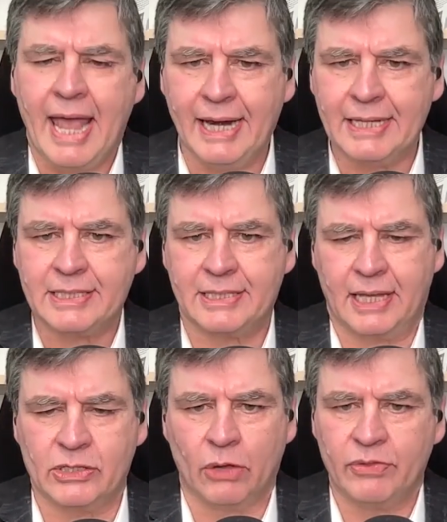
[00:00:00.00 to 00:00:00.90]
And it's
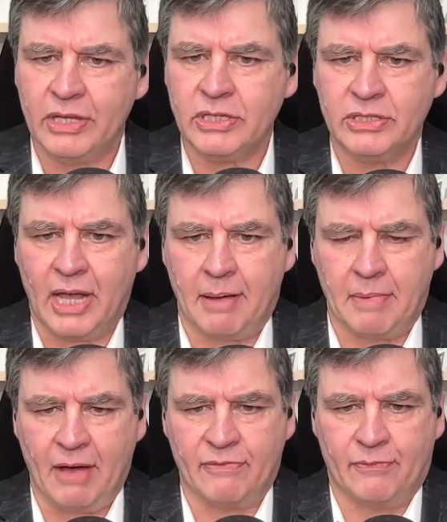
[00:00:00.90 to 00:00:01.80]
so this is
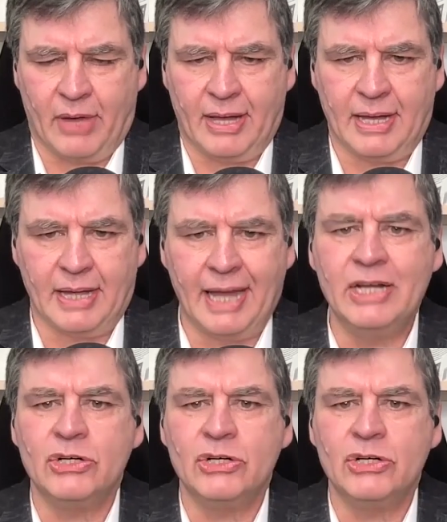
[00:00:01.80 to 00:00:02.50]
an